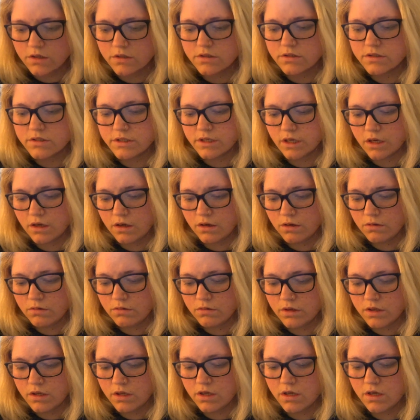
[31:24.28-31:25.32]
So
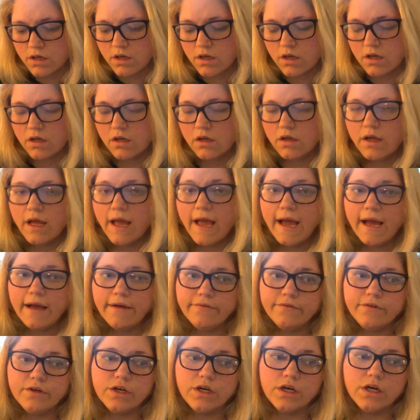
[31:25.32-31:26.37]

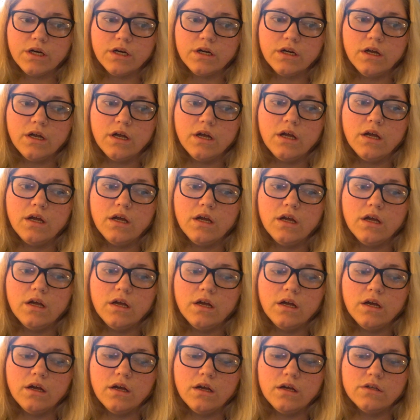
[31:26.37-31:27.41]
after
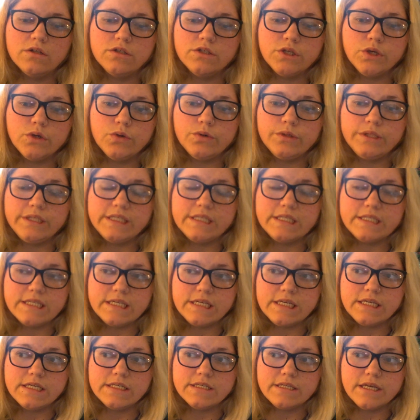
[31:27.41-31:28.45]
Tony
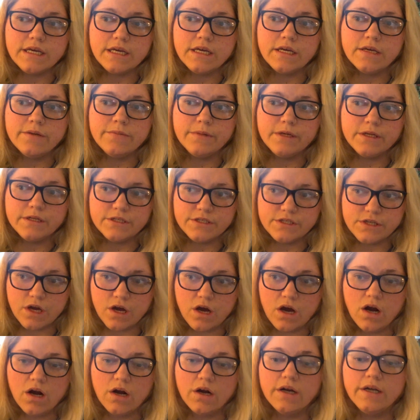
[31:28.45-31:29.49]
sees him in his
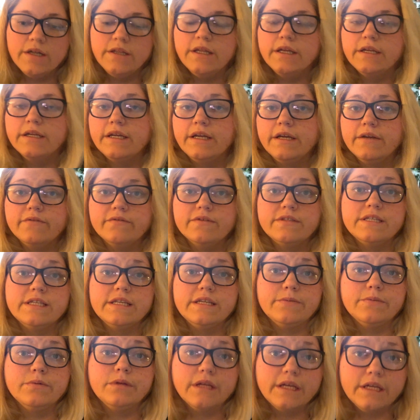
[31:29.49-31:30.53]
car and then gives
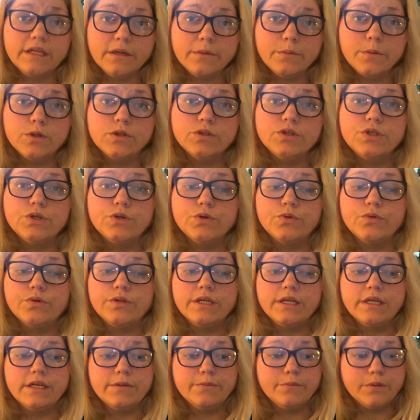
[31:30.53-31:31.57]
the plate number to
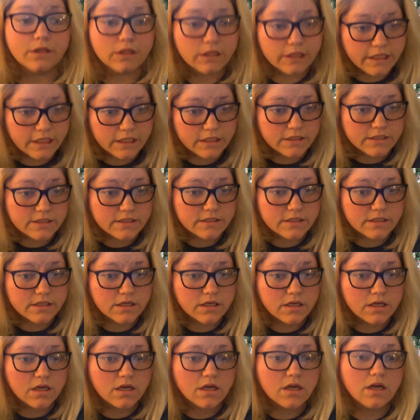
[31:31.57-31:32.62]
the police.
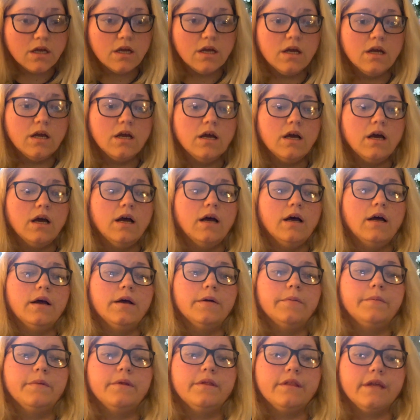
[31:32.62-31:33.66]

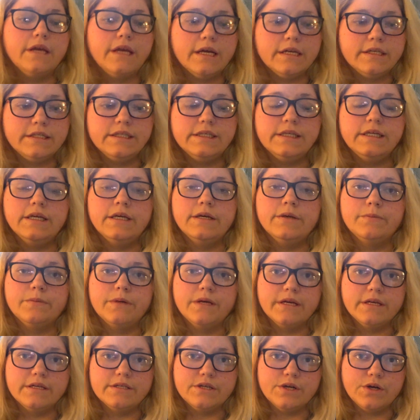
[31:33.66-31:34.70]
Um, they ID him
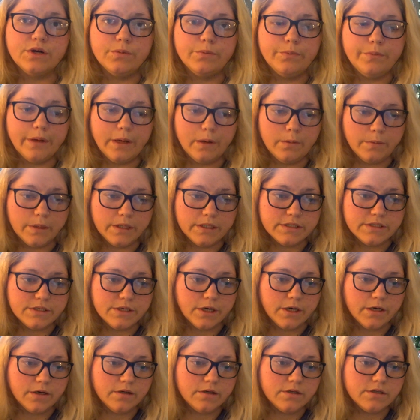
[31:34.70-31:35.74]
as Herb
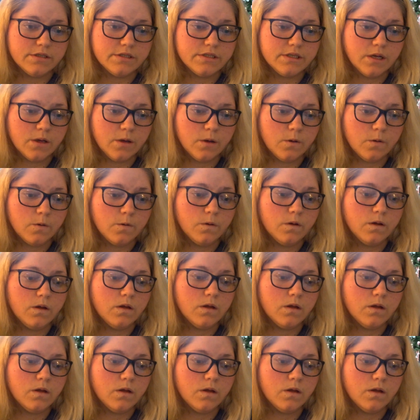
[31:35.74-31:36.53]
Baumeister. So,